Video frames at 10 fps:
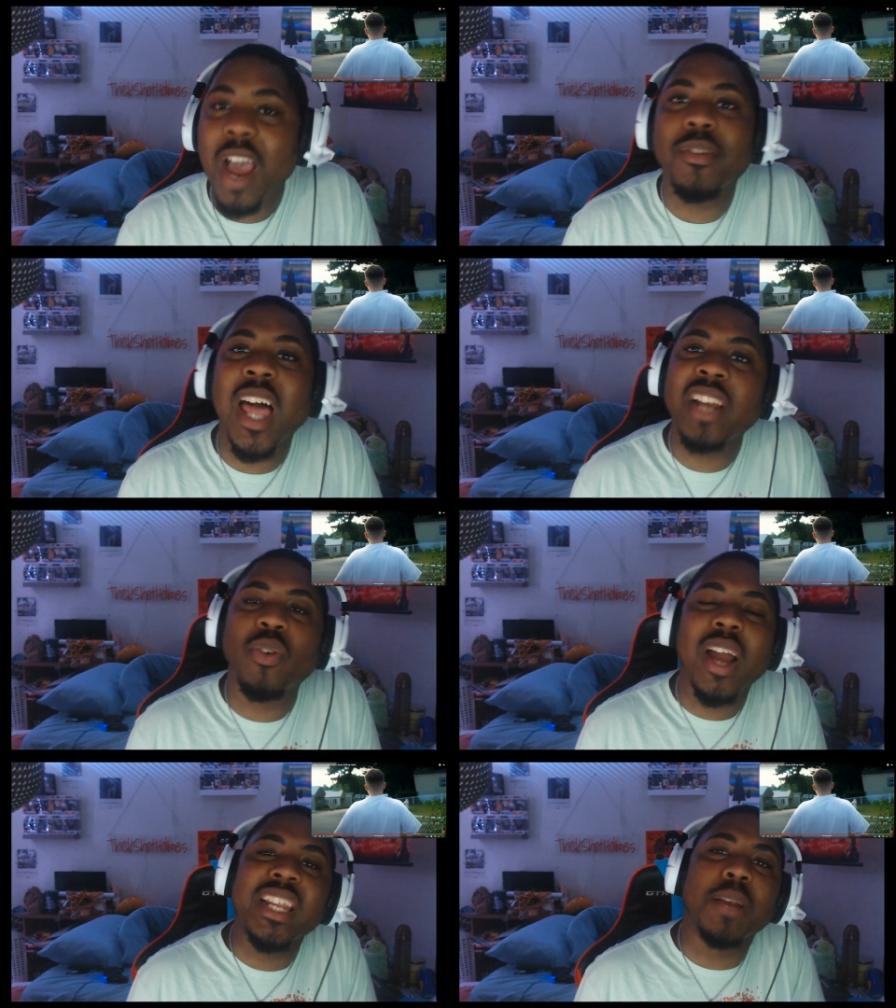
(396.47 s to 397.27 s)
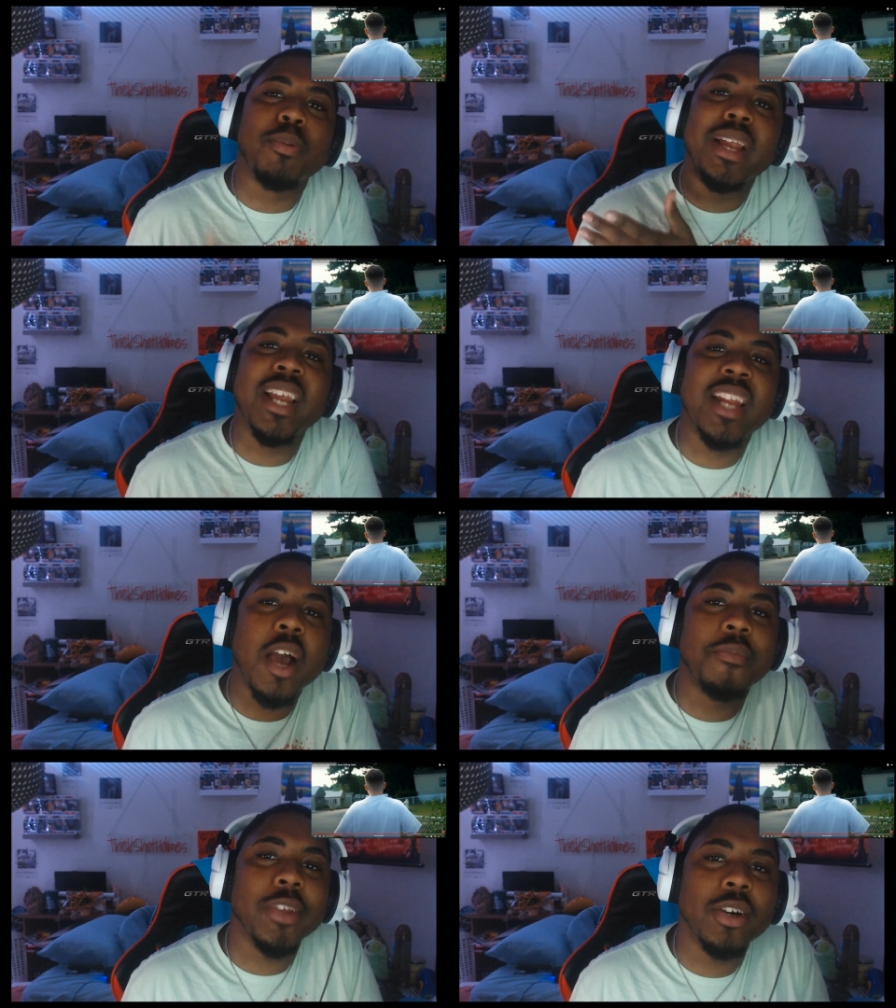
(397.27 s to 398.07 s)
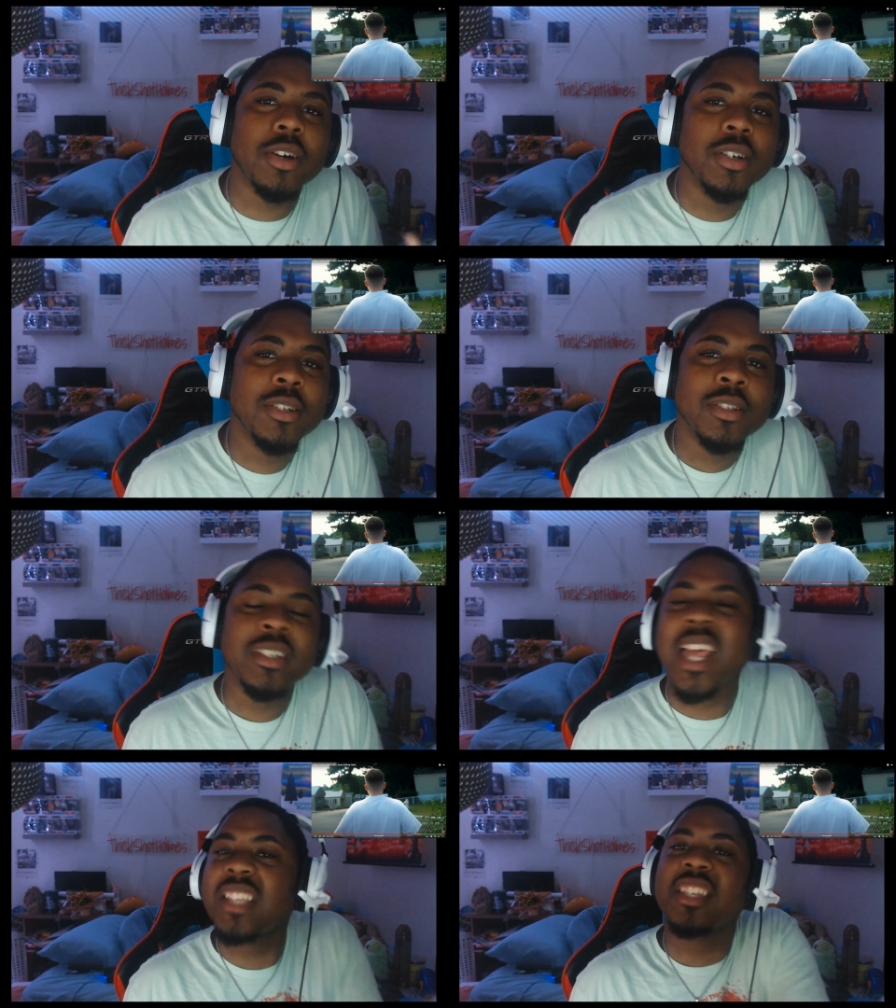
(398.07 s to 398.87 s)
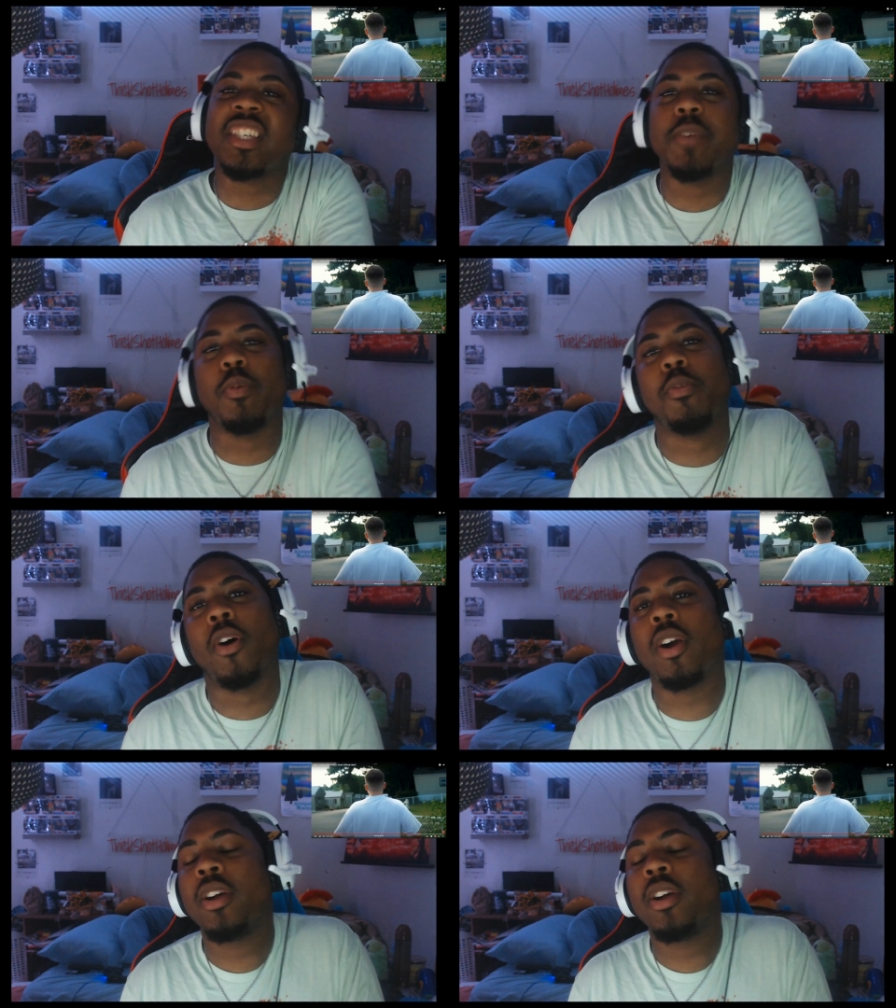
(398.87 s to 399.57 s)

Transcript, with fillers: Like, do I need to break that down for y'all? That's a simple bar.